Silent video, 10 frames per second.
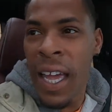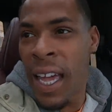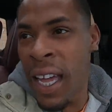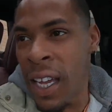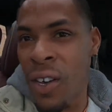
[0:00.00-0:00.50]

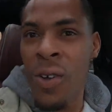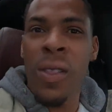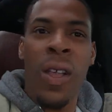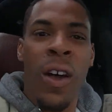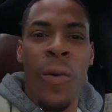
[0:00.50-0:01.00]
and
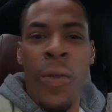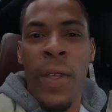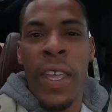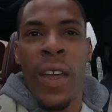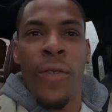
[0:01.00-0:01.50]
good luck
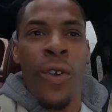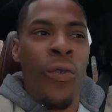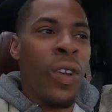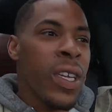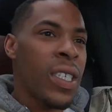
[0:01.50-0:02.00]
with any of
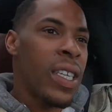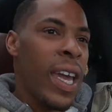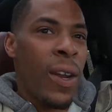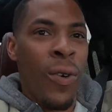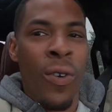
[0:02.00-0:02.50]
your real estate